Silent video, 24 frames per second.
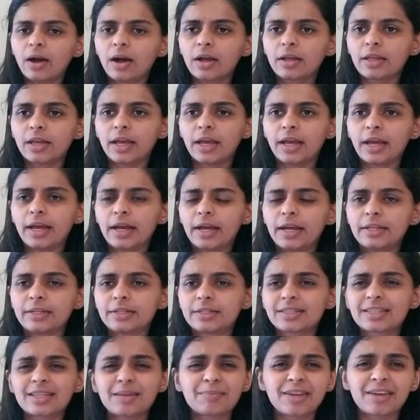and
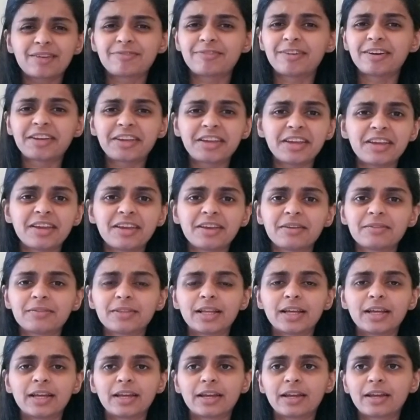some get funky,
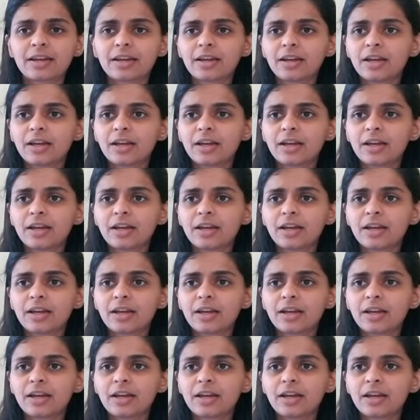like